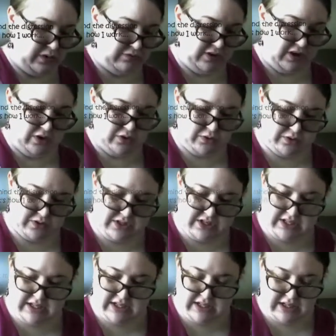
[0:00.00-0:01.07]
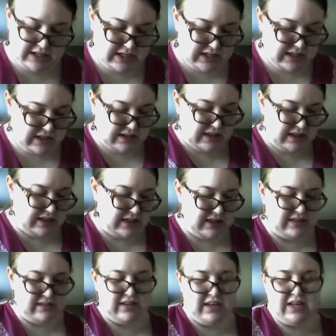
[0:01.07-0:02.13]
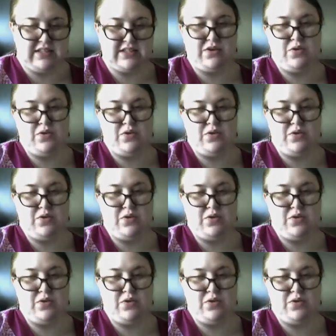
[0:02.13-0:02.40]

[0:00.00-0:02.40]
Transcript: the 20 gauge wire that we've used.